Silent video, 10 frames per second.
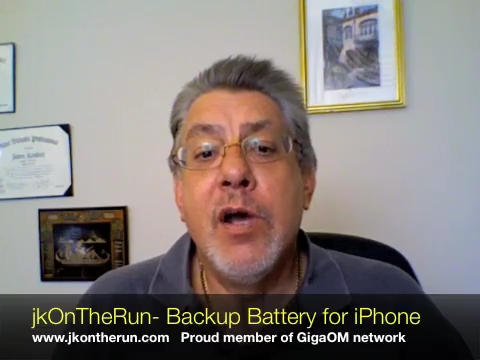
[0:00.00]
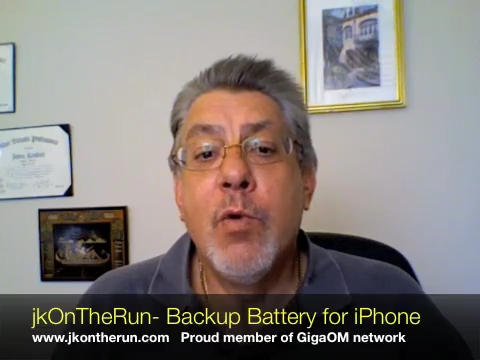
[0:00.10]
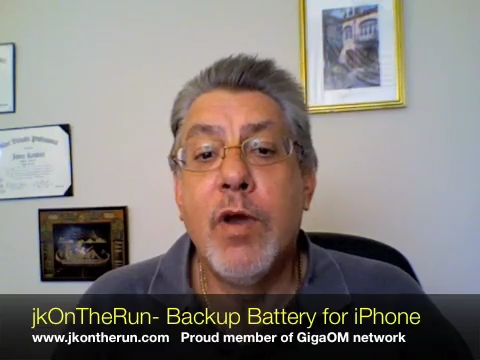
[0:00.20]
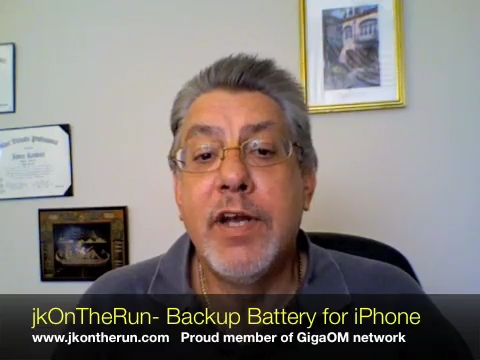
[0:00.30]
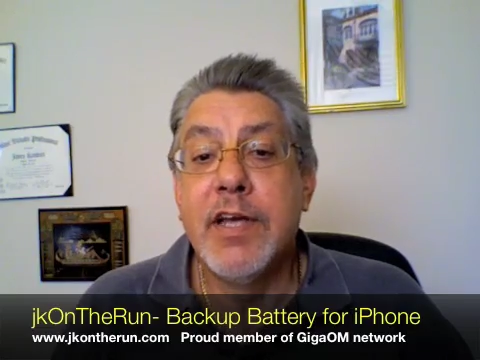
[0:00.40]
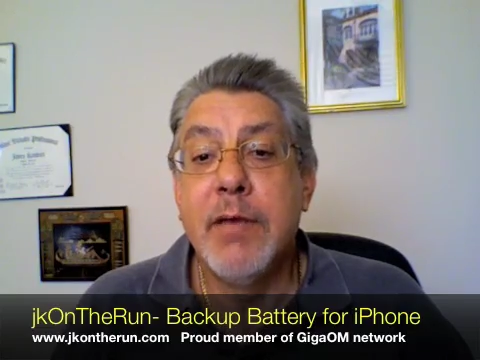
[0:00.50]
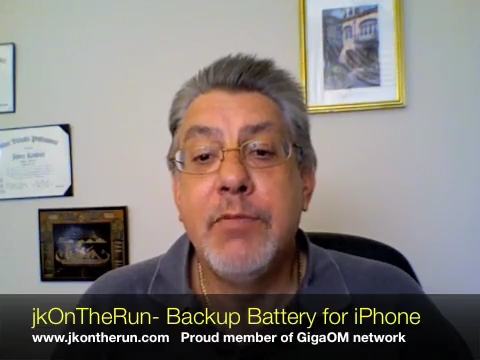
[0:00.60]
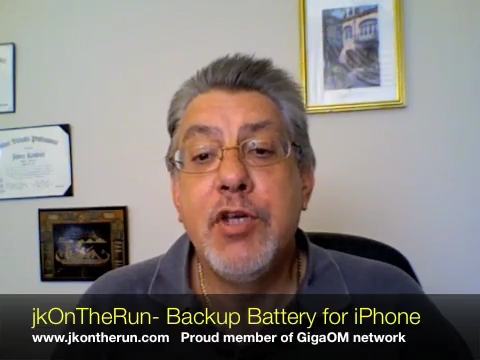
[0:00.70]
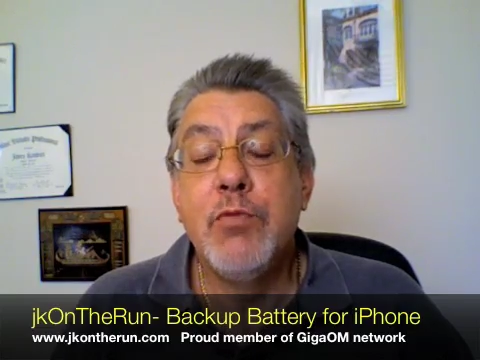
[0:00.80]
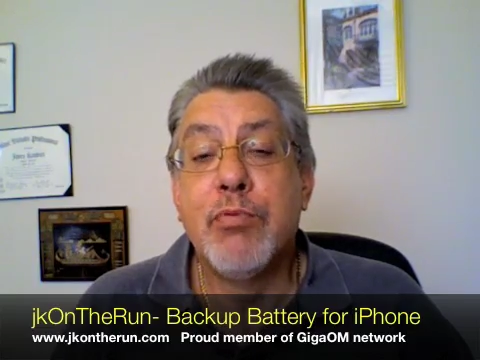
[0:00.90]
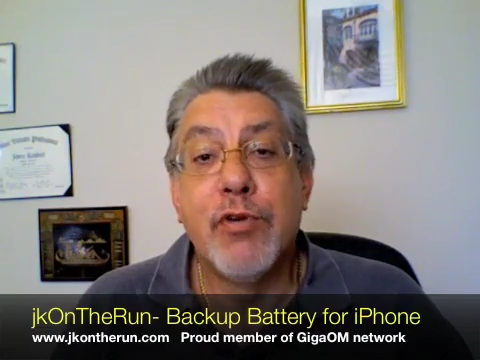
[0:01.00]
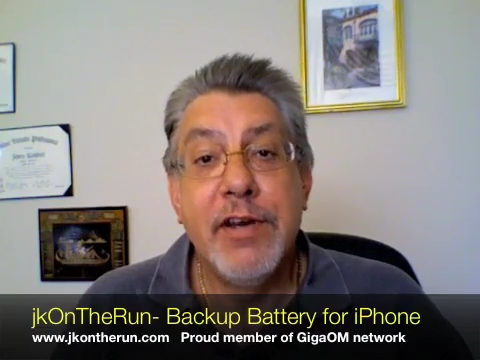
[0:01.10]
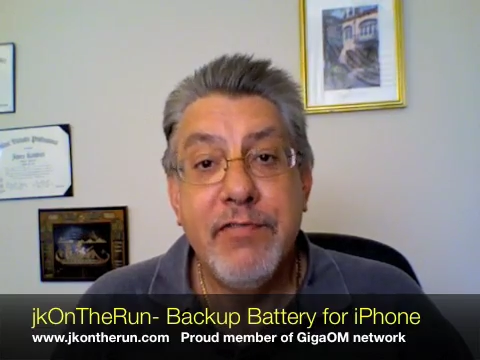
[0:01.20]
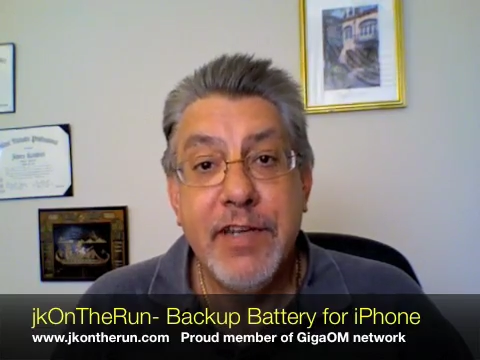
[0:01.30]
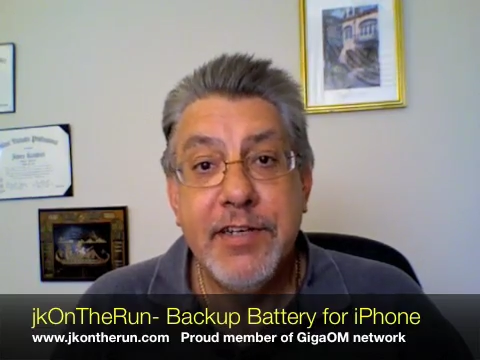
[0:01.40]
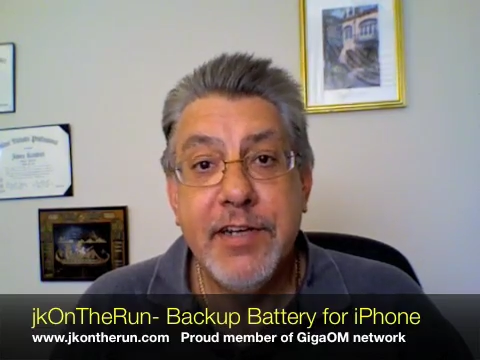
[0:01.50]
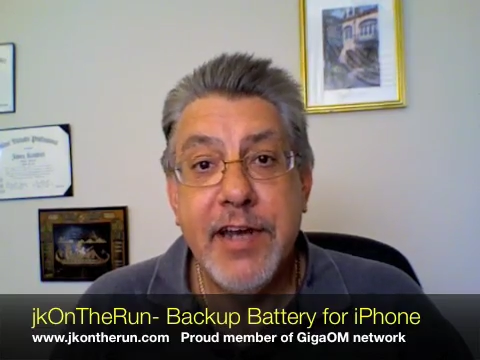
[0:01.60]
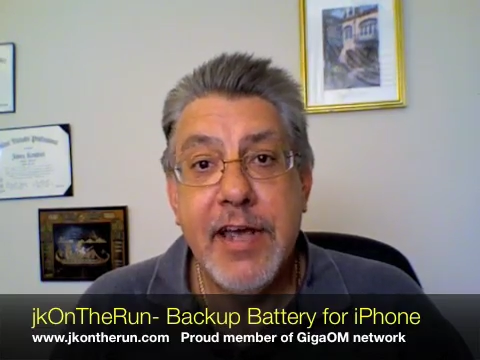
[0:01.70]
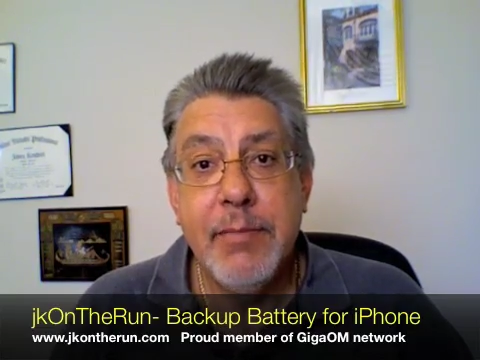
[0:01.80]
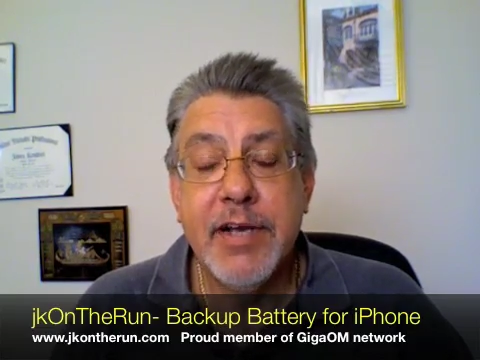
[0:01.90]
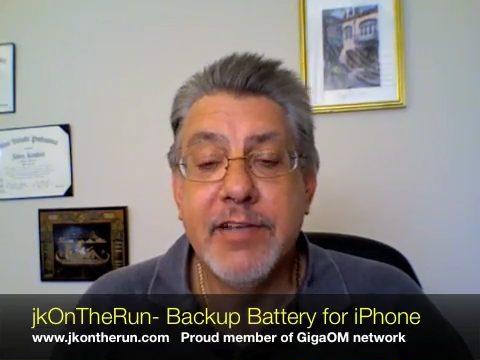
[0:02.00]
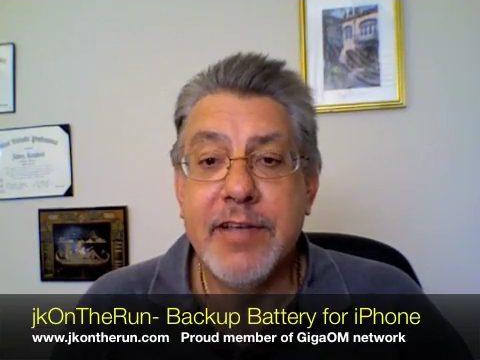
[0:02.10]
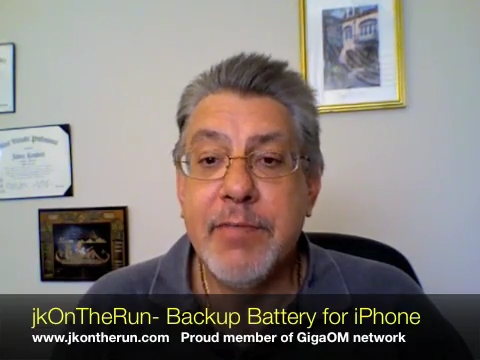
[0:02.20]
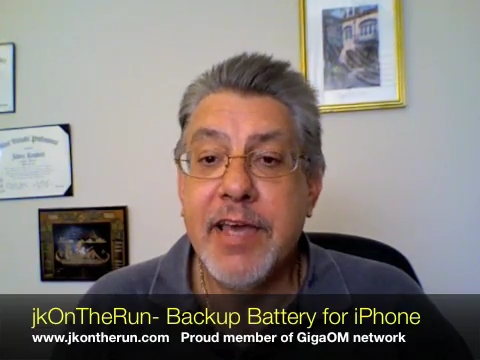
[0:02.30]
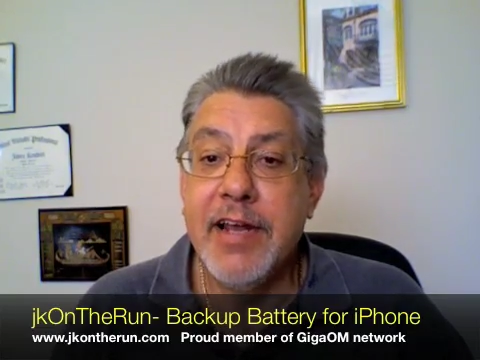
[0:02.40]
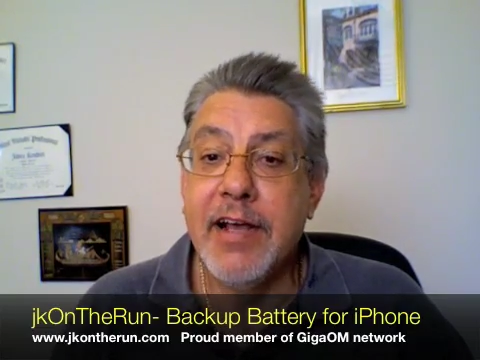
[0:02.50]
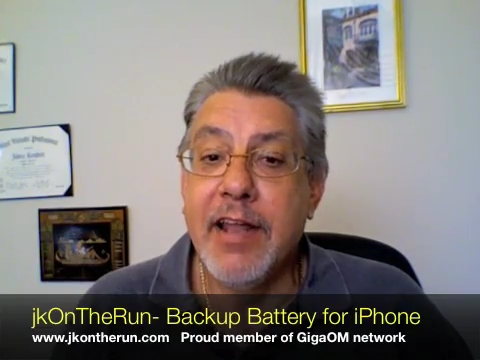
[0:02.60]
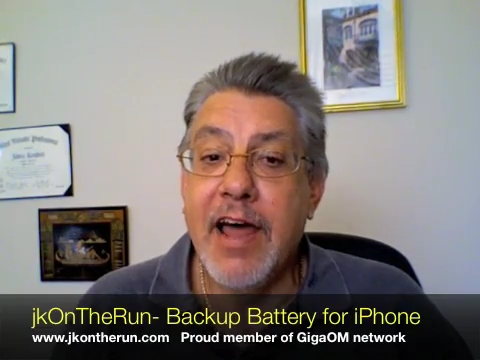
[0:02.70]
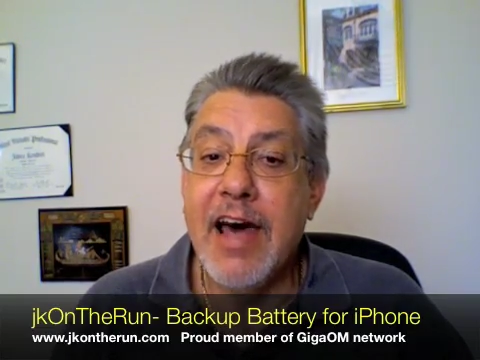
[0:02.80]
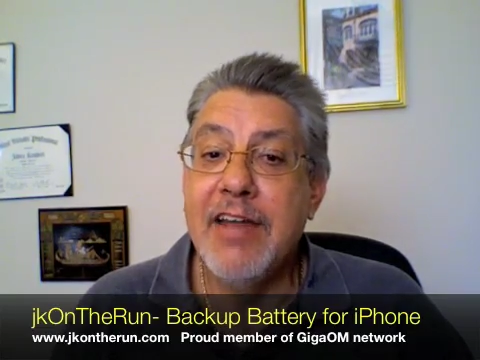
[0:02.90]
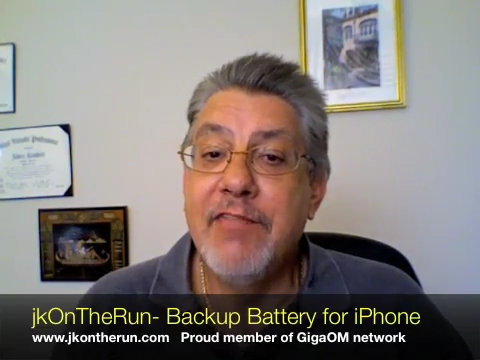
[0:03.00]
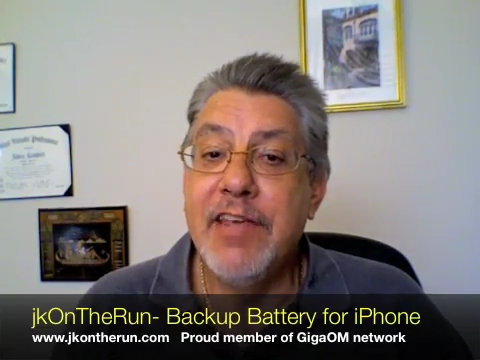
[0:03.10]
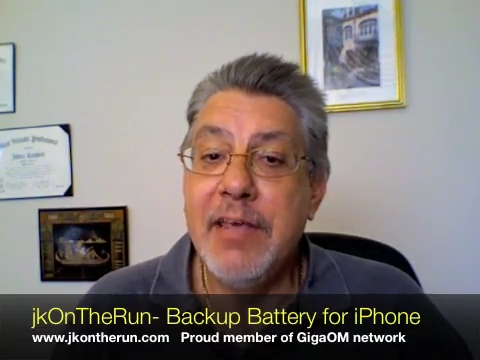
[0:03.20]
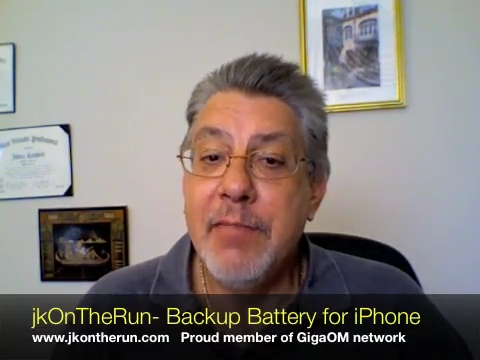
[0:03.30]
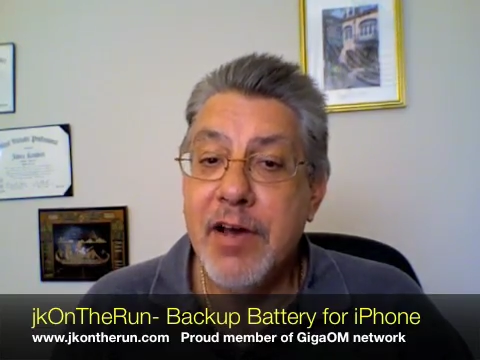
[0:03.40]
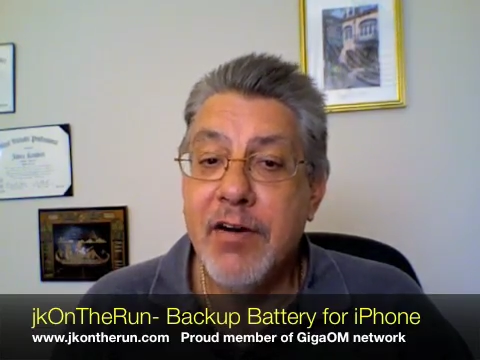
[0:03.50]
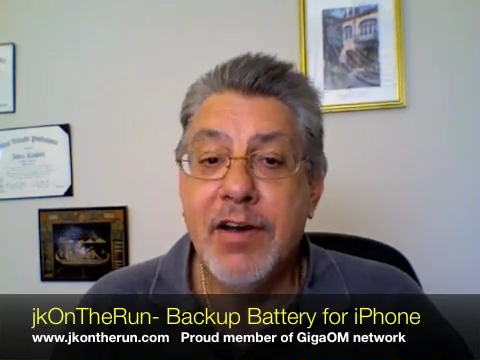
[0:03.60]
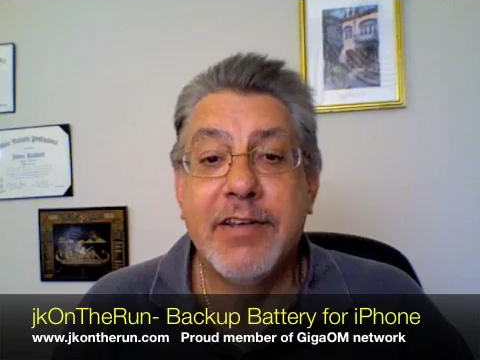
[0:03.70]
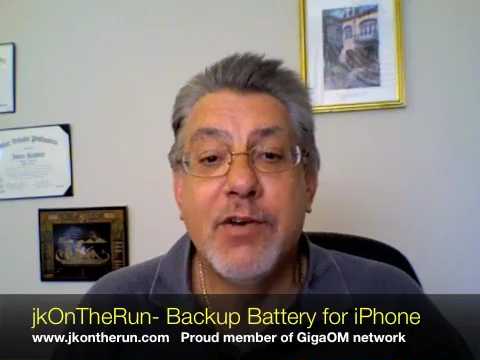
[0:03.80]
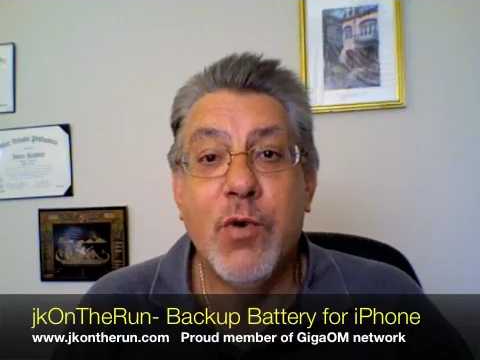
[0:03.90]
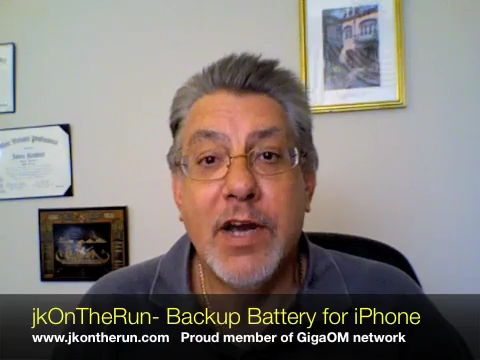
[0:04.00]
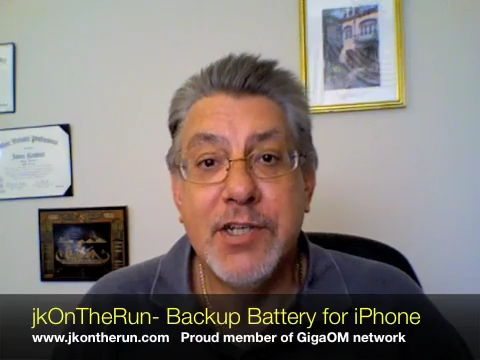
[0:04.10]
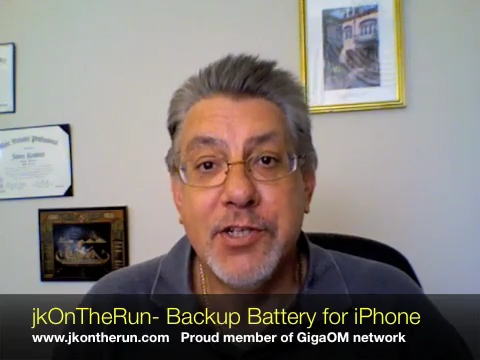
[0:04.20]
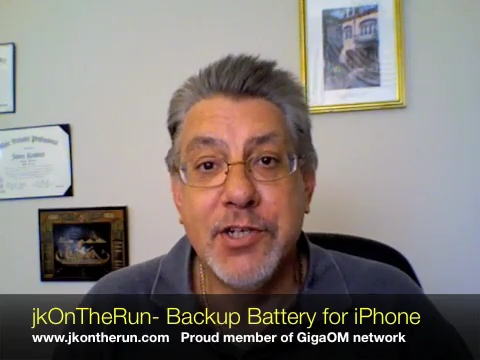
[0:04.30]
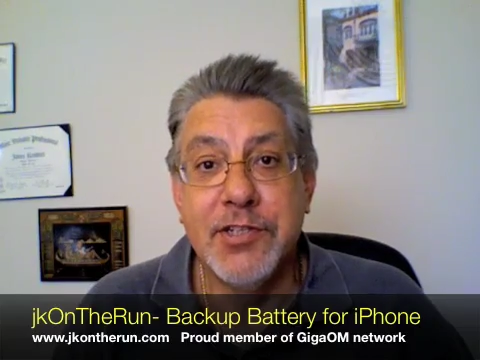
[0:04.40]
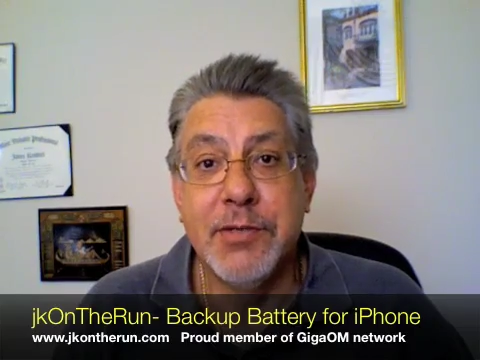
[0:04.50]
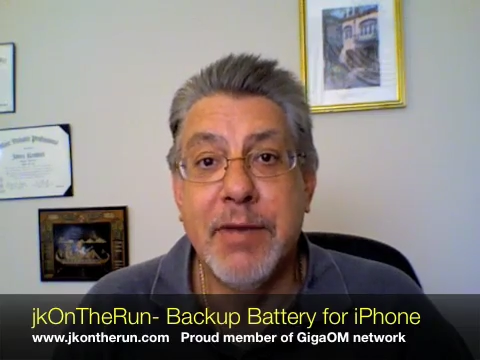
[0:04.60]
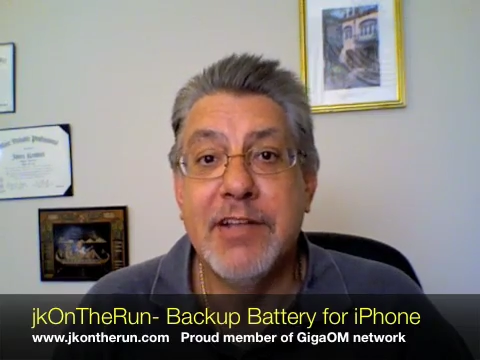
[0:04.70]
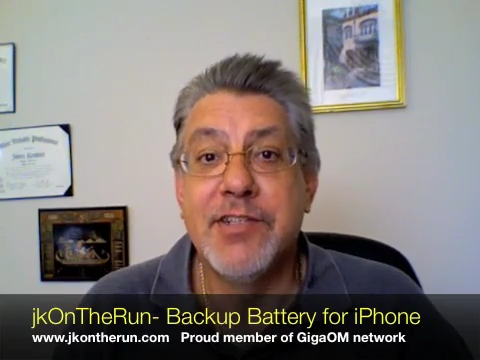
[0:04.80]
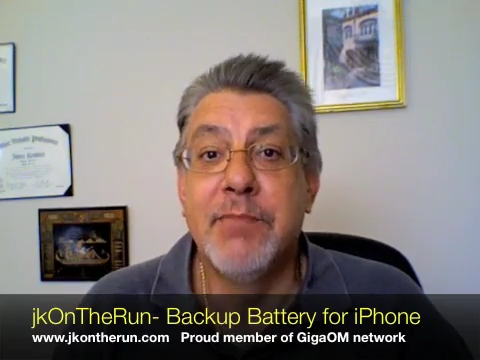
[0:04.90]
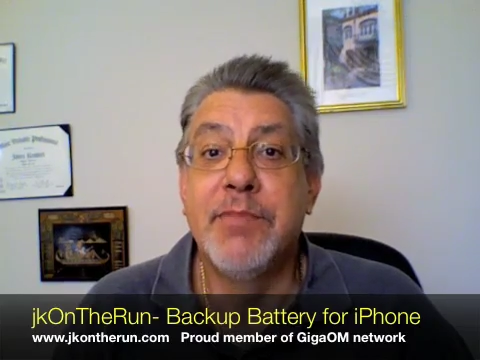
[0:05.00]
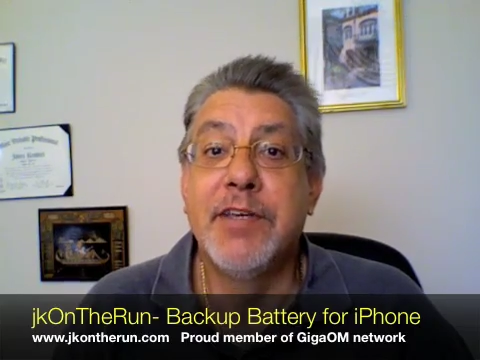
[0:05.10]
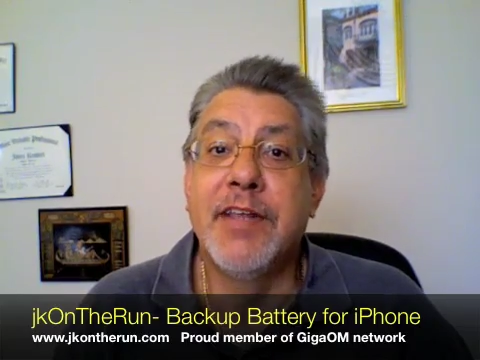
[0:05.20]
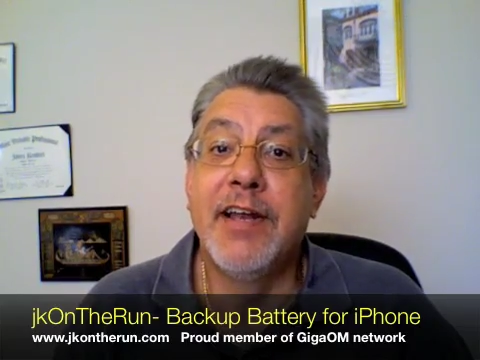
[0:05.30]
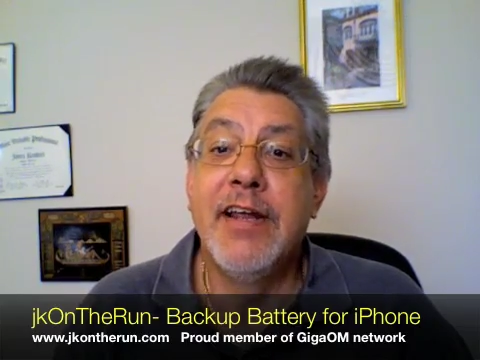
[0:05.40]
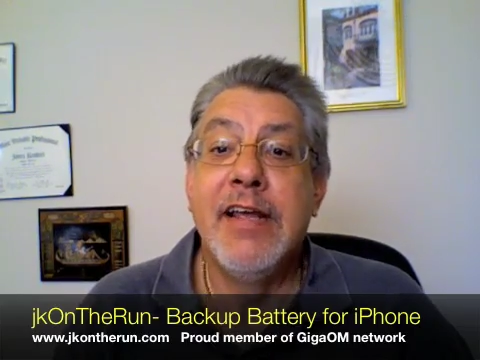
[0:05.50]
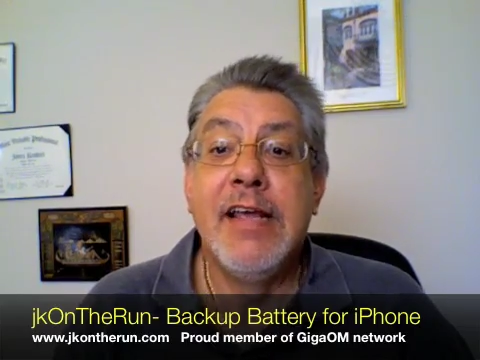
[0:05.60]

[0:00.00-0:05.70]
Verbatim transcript: Wanted to come to you briefly today because I'm getting a lot of email and questions about something that